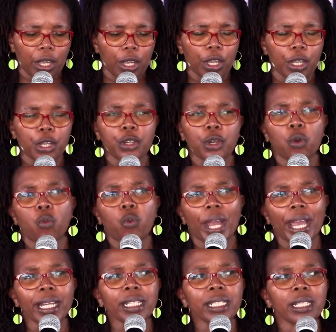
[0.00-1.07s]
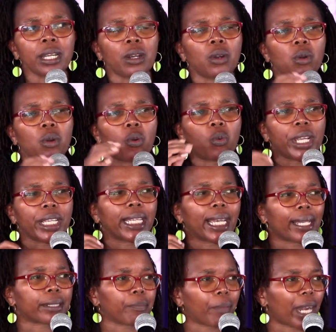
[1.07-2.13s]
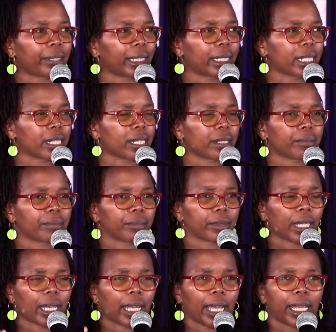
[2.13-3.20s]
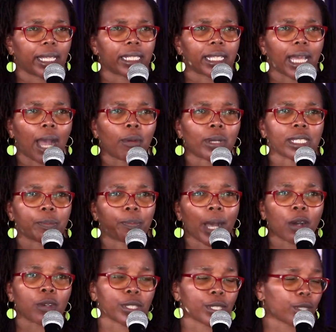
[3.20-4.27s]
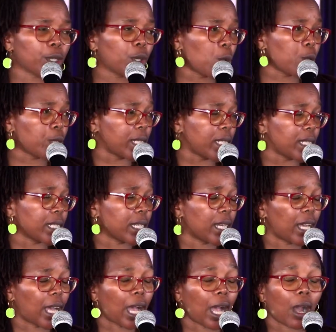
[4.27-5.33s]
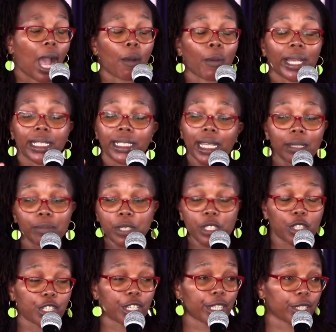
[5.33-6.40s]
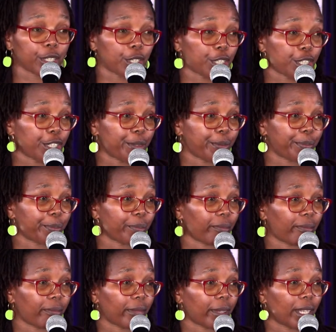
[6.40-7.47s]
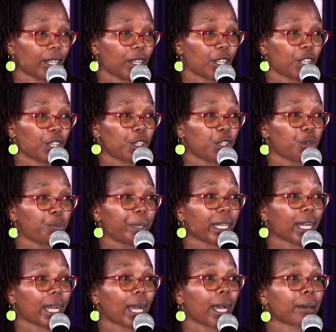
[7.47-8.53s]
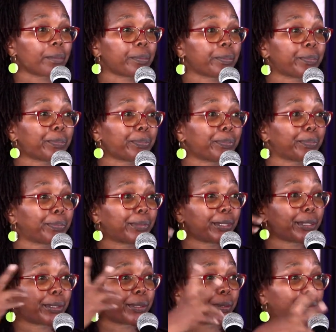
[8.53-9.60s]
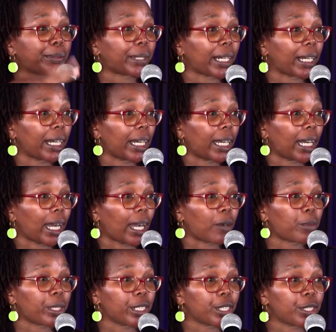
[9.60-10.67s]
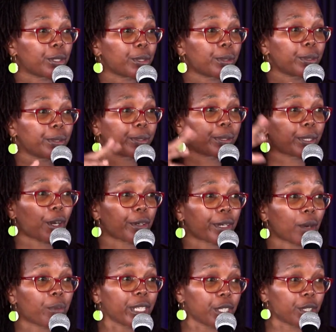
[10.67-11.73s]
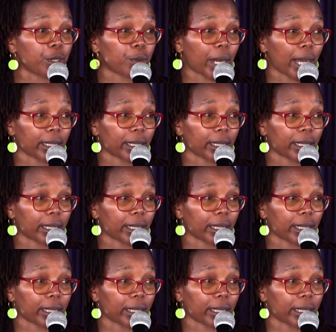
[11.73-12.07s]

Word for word: You know, when we get married and our spouse goes, our names change. You become, you know, a widow or a widower.